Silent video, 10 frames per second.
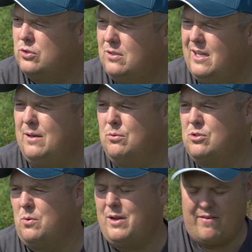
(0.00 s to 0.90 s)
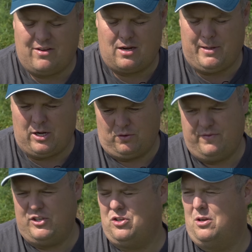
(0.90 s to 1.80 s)
It was only ever going to be an odd
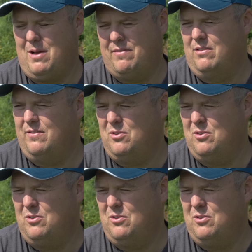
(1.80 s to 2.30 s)
fish on a method.